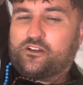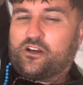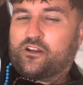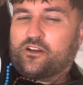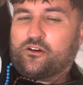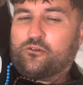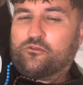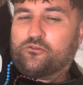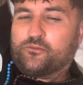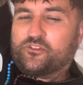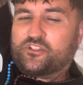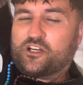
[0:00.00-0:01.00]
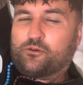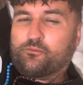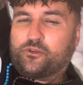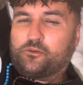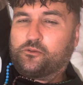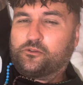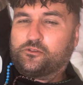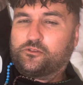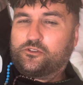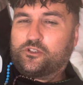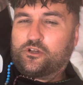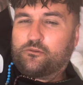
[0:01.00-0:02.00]
I get on with the sound people,
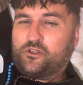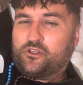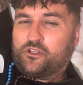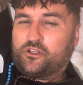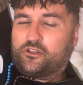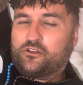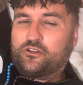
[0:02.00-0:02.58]
you know what I mean, yeah?